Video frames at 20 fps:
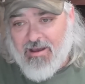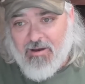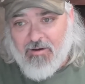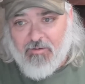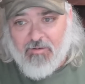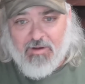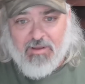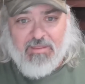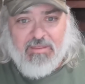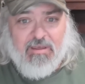
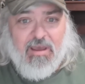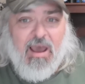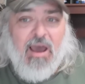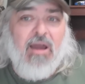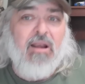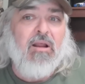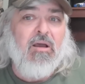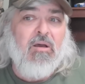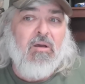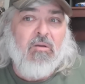with
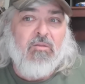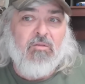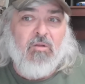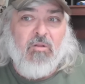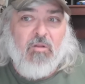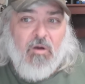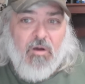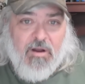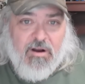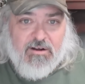that. The
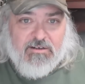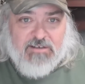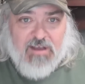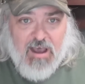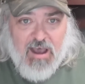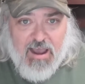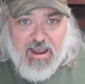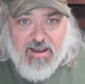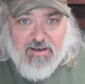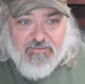lawyers
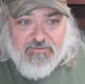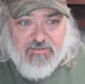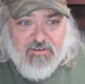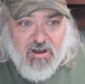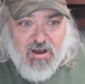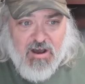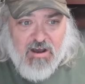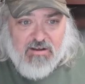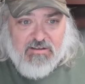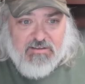I have
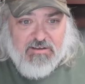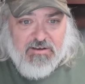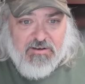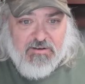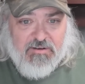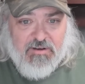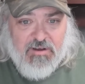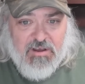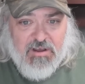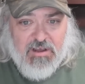talked
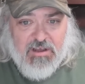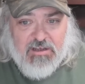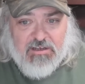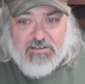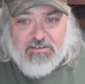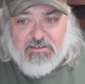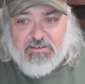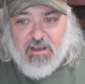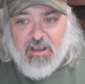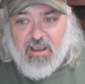to
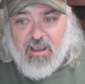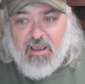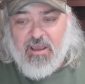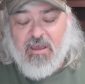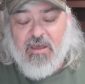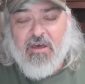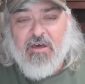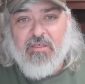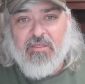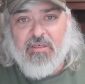
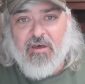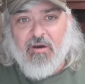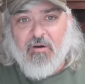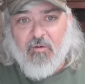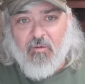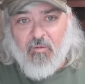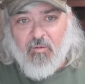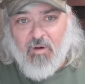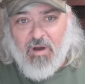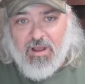say that
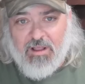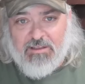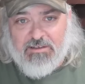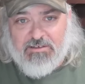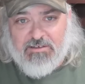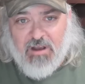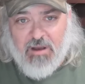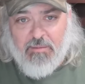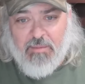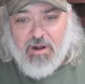when
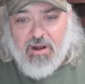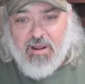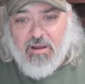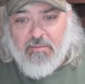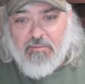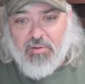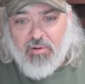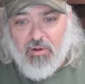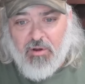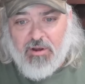somebody
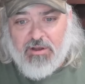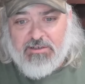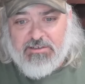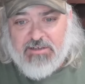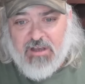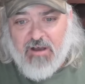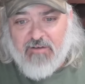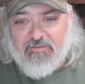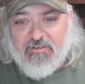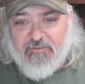employs
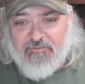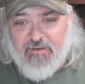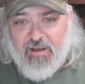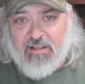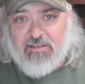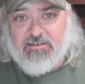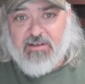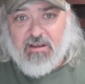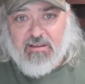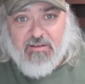self
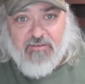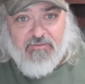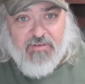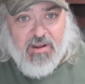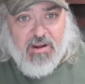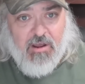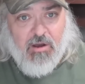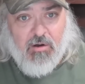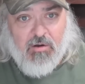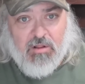defense, like the
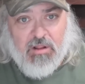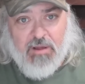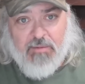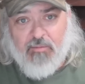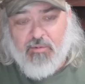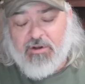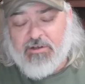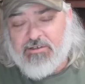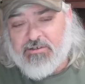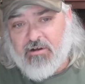video
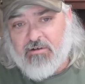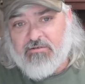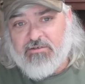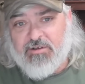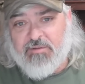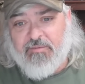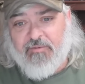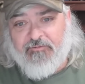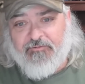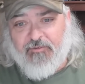clip we showed
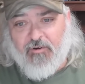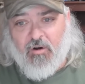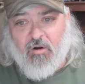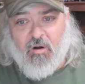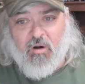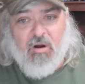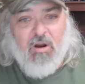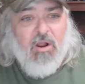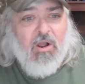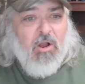you
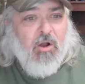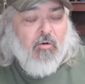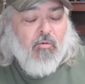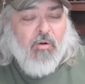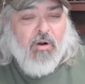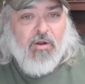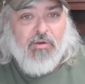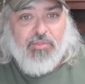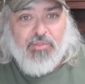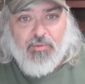before,
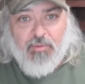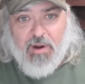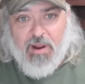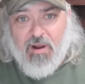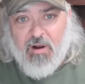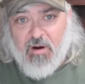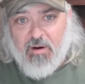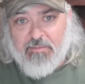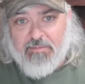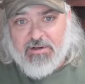where three
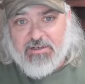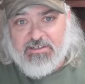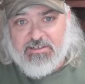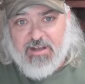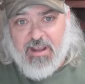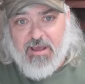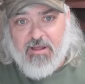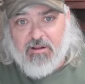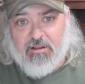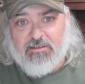armed
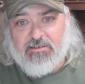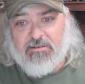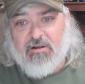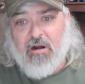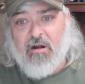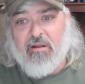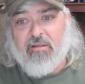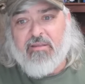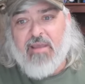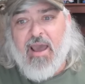assailants
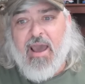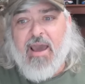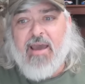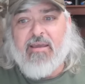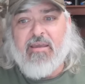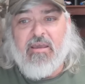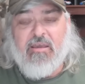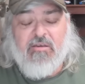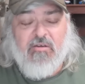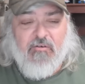start
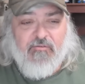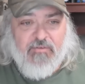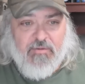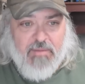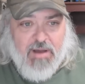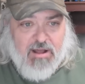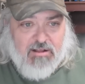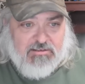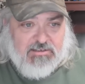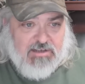attacking you
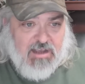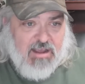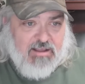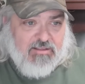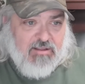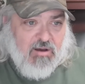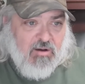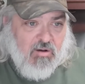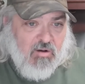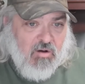from
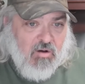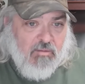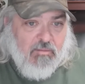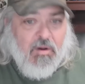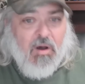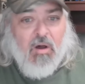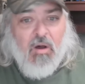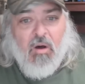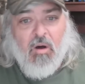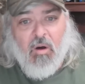outside the home,
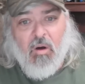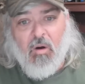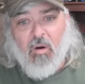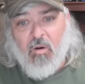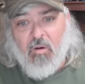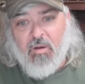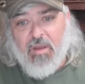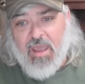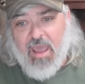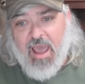
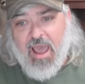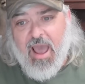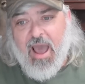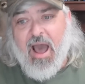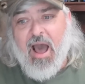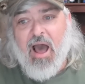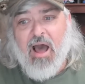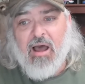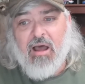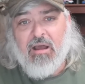oh,
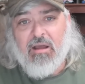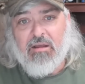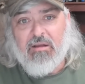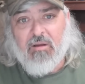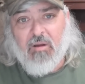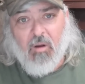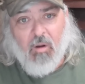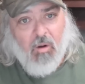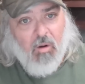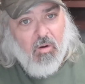yeah,
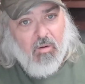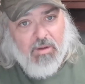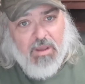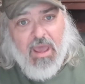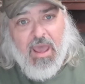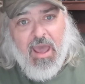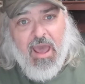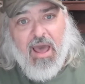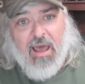oh, yeah,